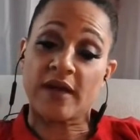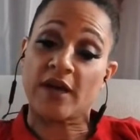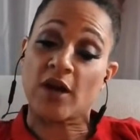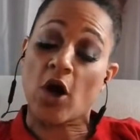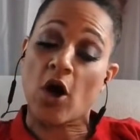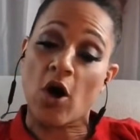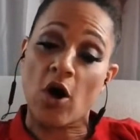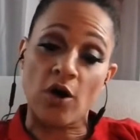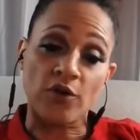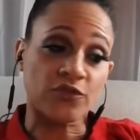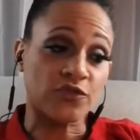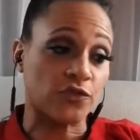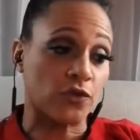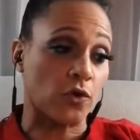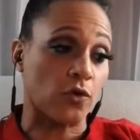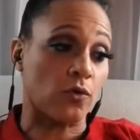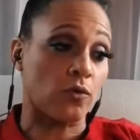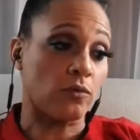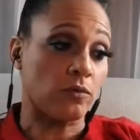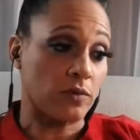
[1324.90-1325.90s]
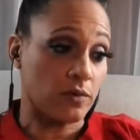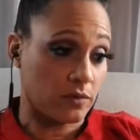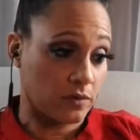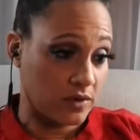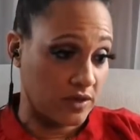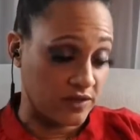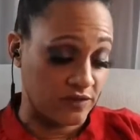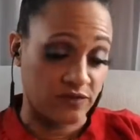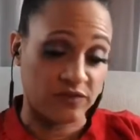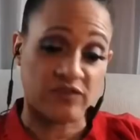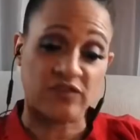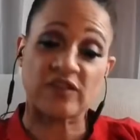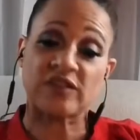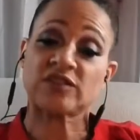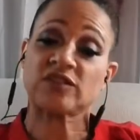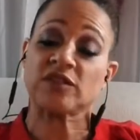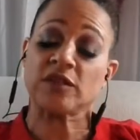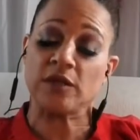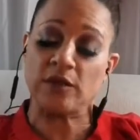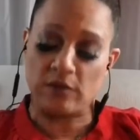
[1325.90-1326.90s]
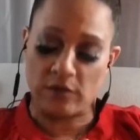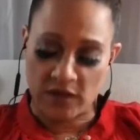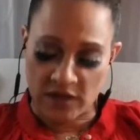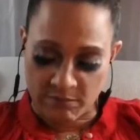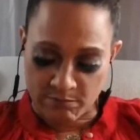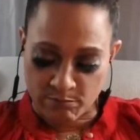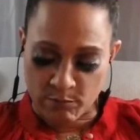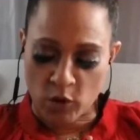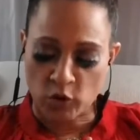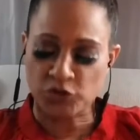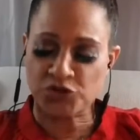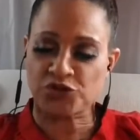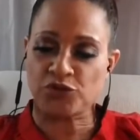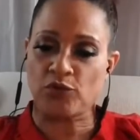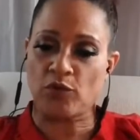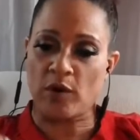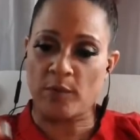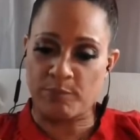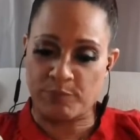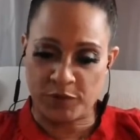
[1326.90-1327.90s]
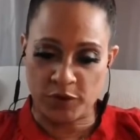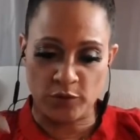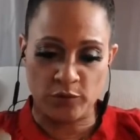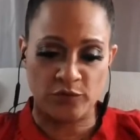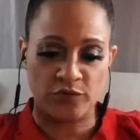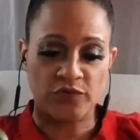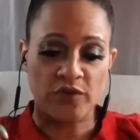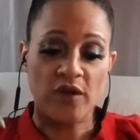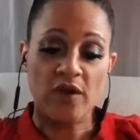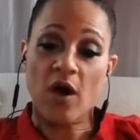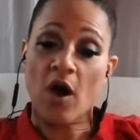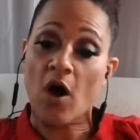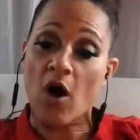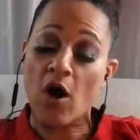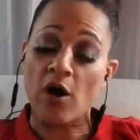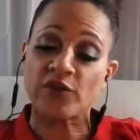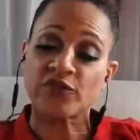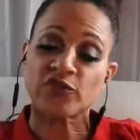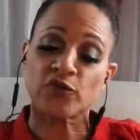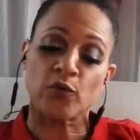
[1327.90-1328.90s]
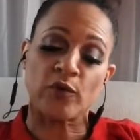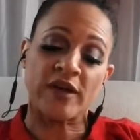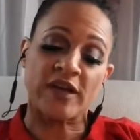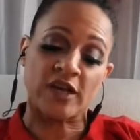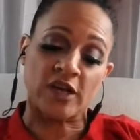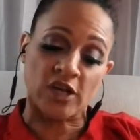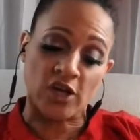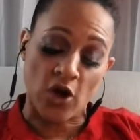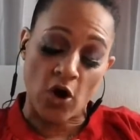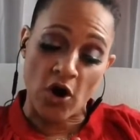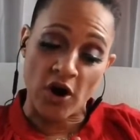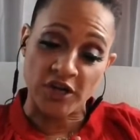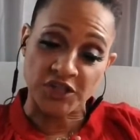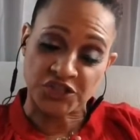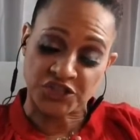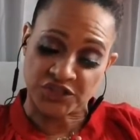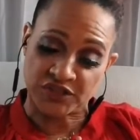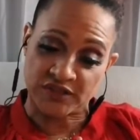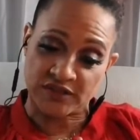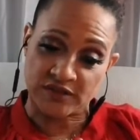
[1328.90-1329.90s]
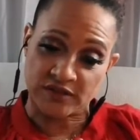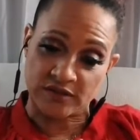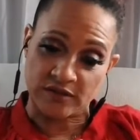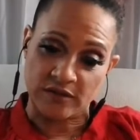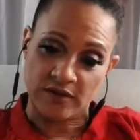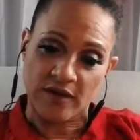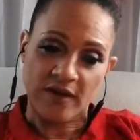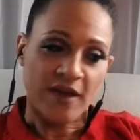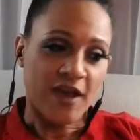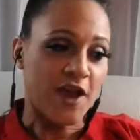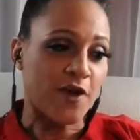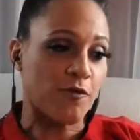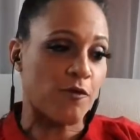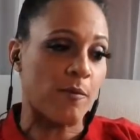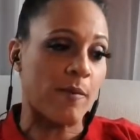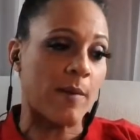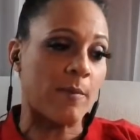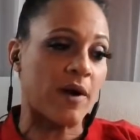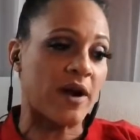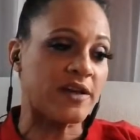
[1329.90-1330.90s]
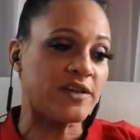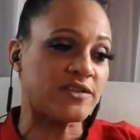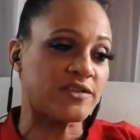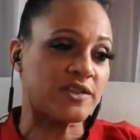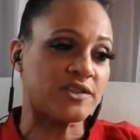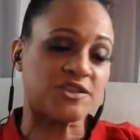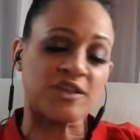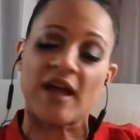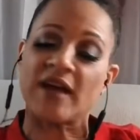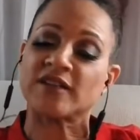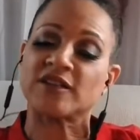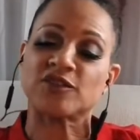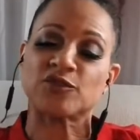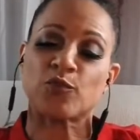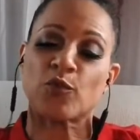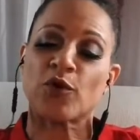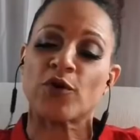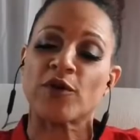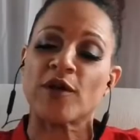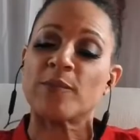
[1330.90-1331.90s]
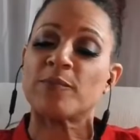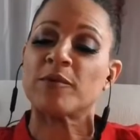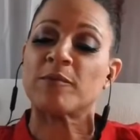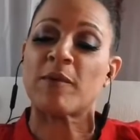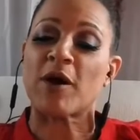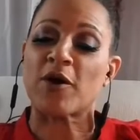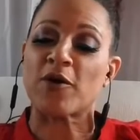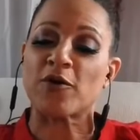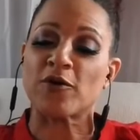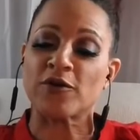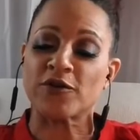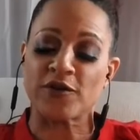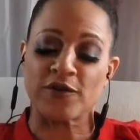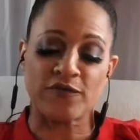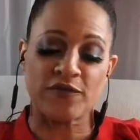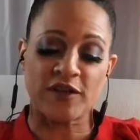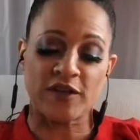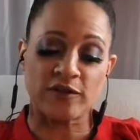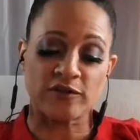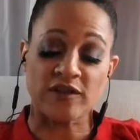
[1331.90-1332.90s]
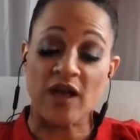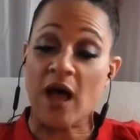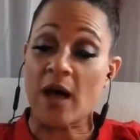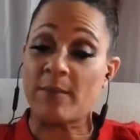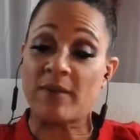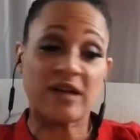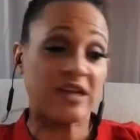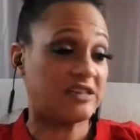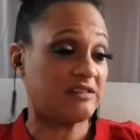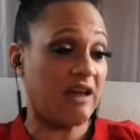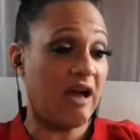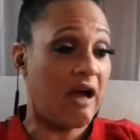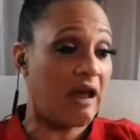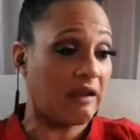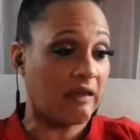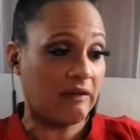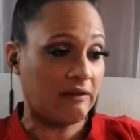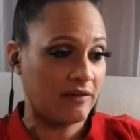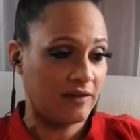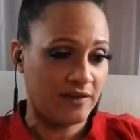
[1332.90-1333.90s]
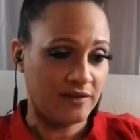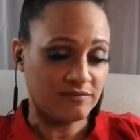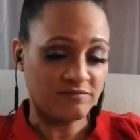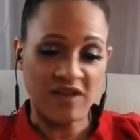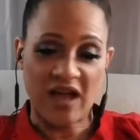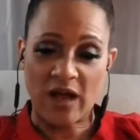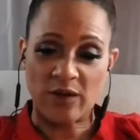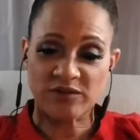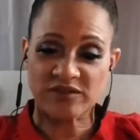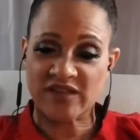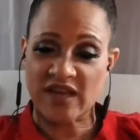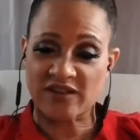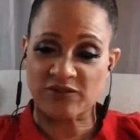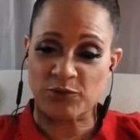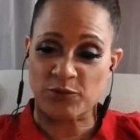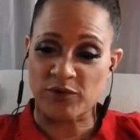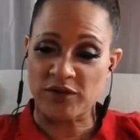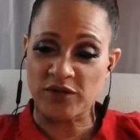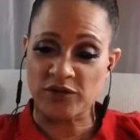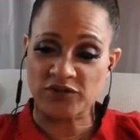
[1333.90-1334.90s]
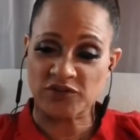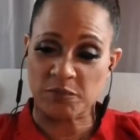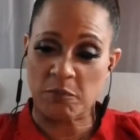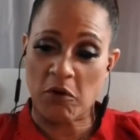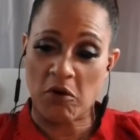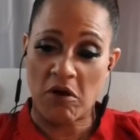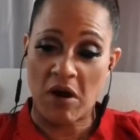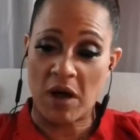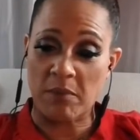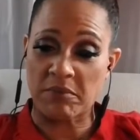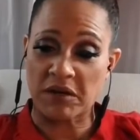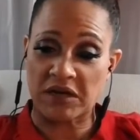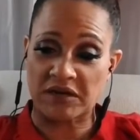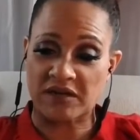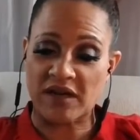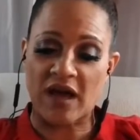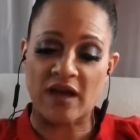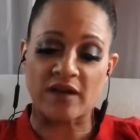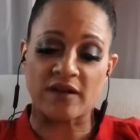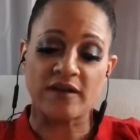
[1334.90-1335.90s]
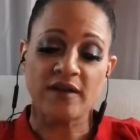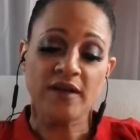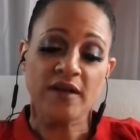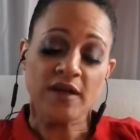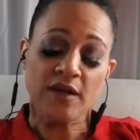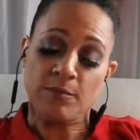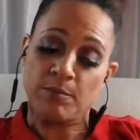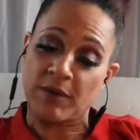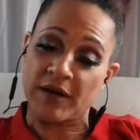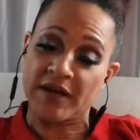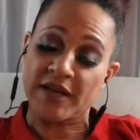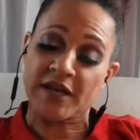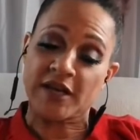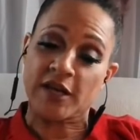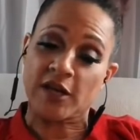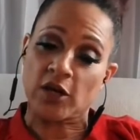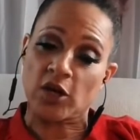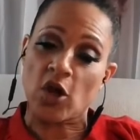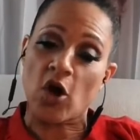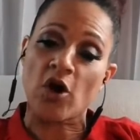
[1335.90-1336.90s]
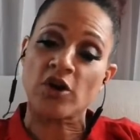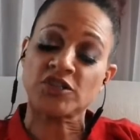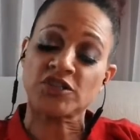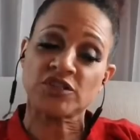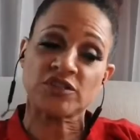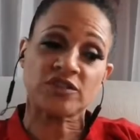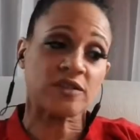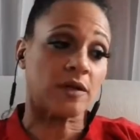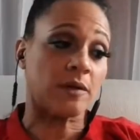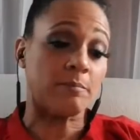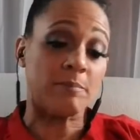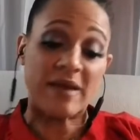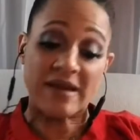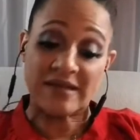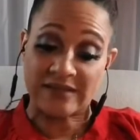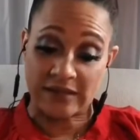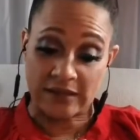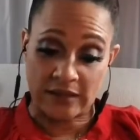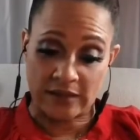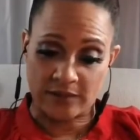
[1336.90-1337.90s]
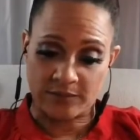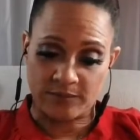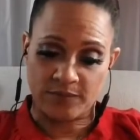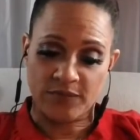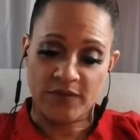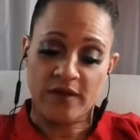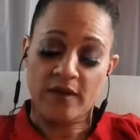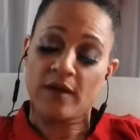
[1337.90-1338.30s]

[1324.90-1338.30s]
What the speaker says: It also, consistent emotional abuse also enlarges, and remember I used to jack this word up in my earlier videos, amygdala. I'll sound real smart, amygdala, but it enlarges the amygdala.